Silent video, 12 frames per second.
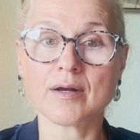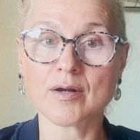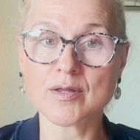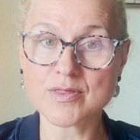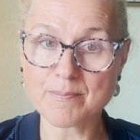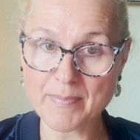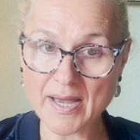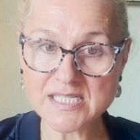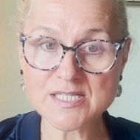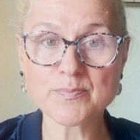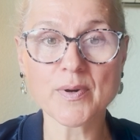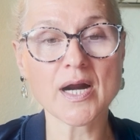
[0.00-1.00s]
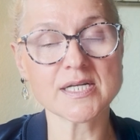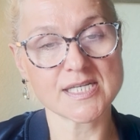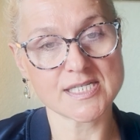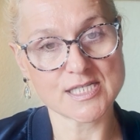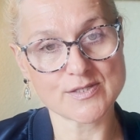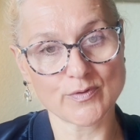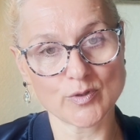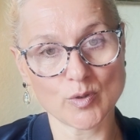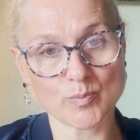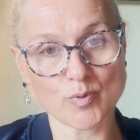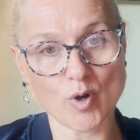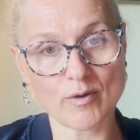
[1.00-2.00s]
the best practices for
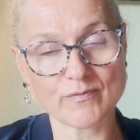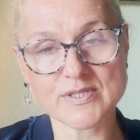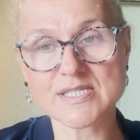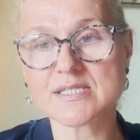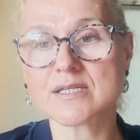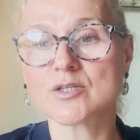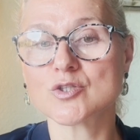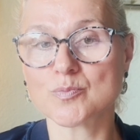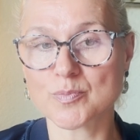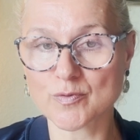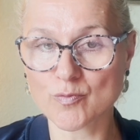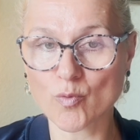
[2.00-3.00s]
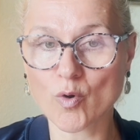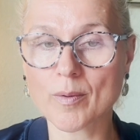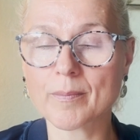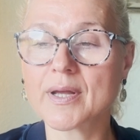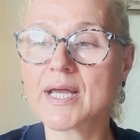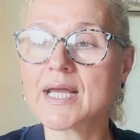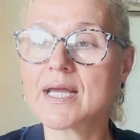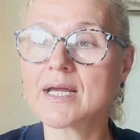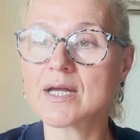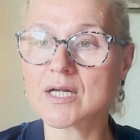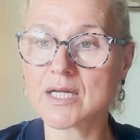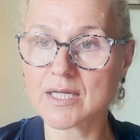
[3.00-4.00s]
nonprofits to perform
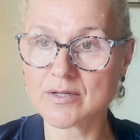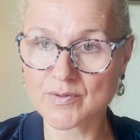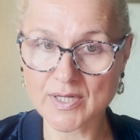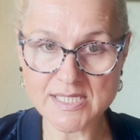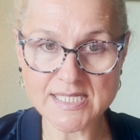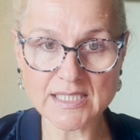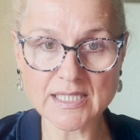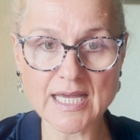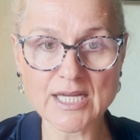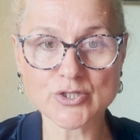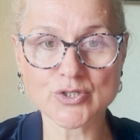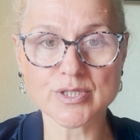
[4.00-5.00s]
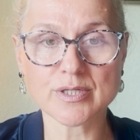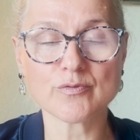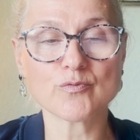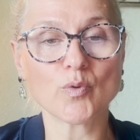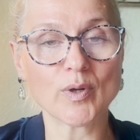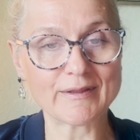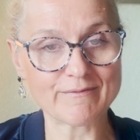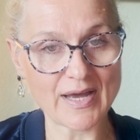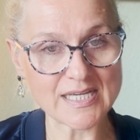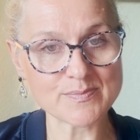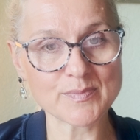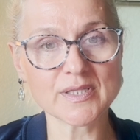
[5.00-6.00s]
reconciliation for
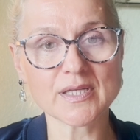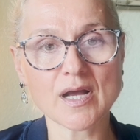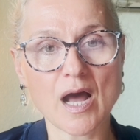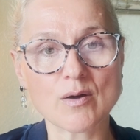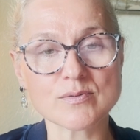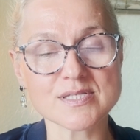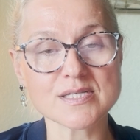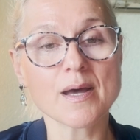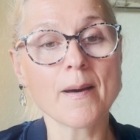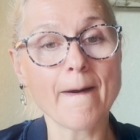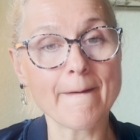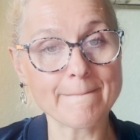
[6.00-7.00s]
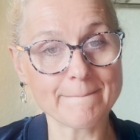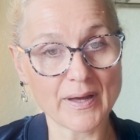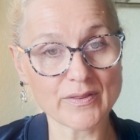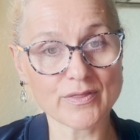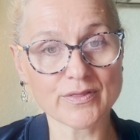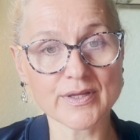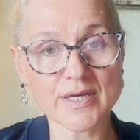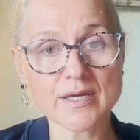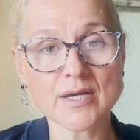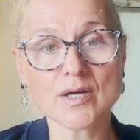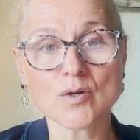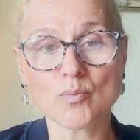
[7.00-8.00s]
investment accounts monthly
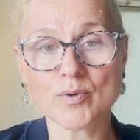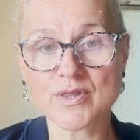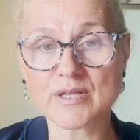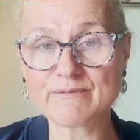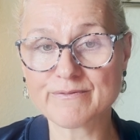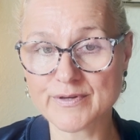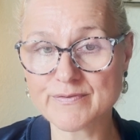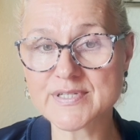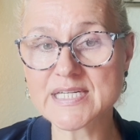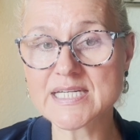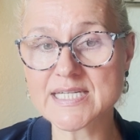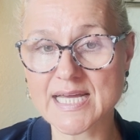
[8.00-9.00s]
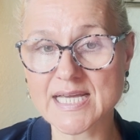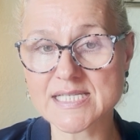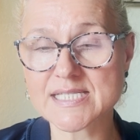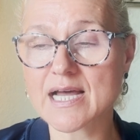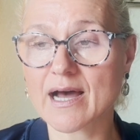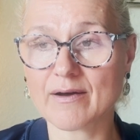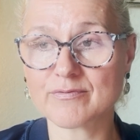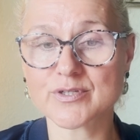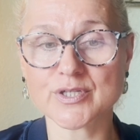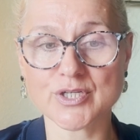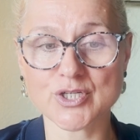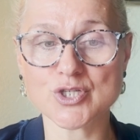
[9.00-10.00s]
within 15 days after
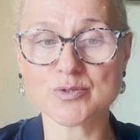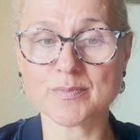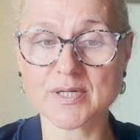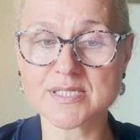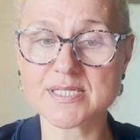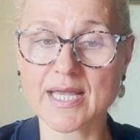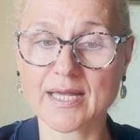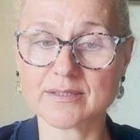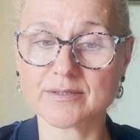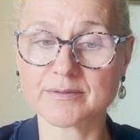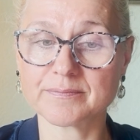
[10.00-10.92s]
each month's end.